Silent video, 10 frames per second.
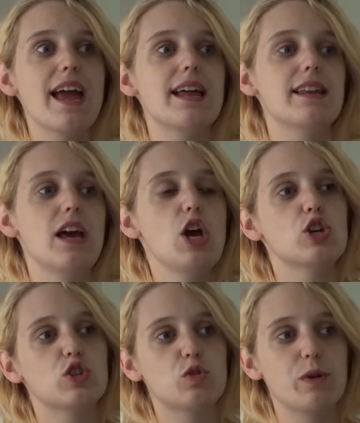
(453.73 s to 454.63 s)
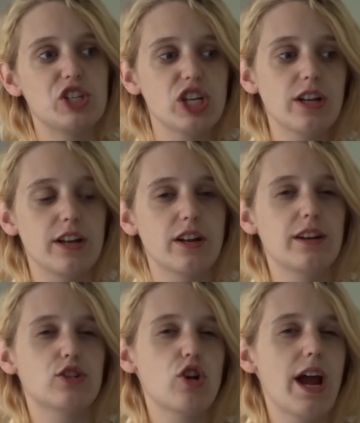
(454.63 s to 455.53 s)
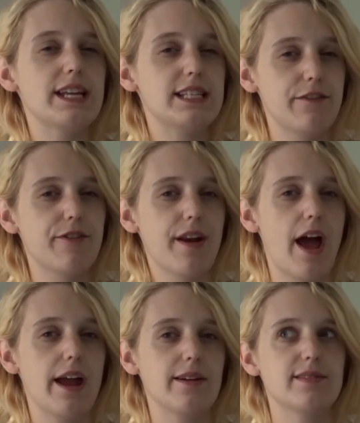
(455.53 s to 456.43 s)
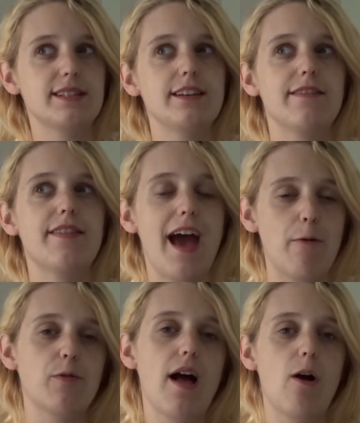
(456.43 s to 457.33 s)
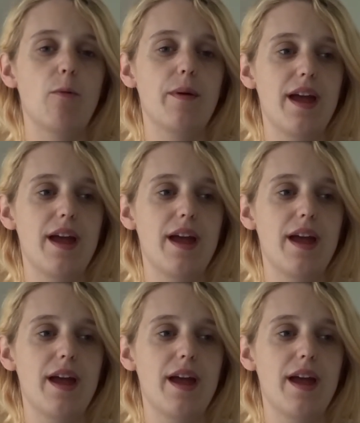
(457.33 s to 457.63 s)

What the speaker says: and switching and going to try a different iron to see if that will help,